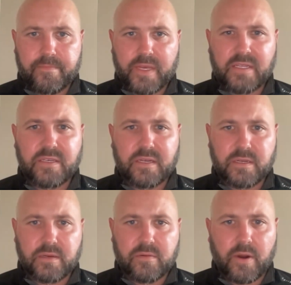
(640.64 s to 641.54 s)
gets
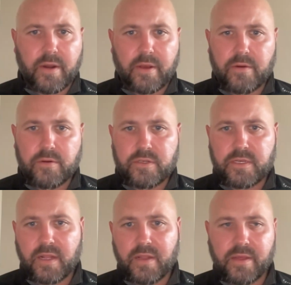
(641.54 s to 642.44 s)
you ready to go, just
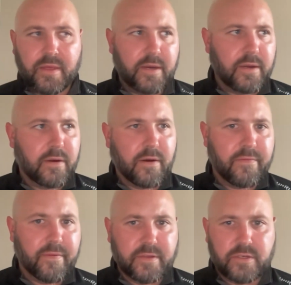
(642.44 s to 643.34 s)
kind of like that
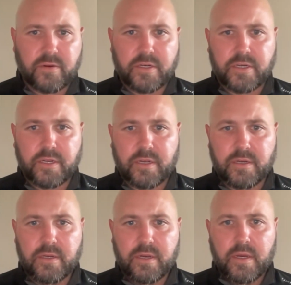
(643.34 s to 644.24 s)
off ice stretching
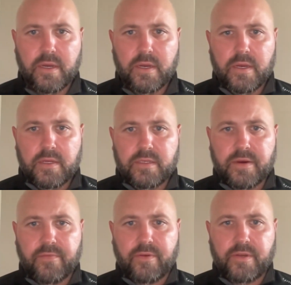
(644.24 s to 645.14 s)
and
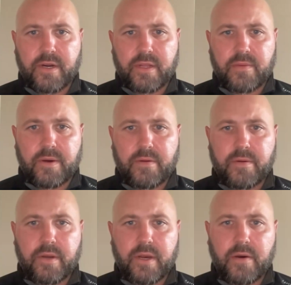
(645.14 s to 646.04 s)
stuff we talked about.
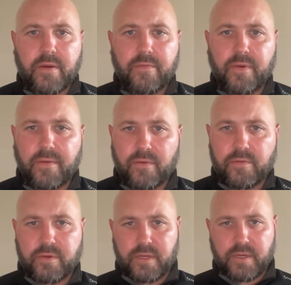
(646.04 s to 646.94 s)
Now, if you have a
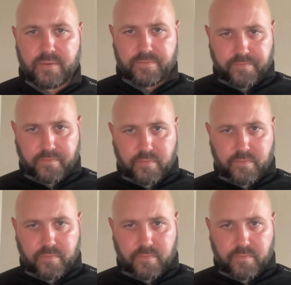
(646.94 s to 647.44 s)
routine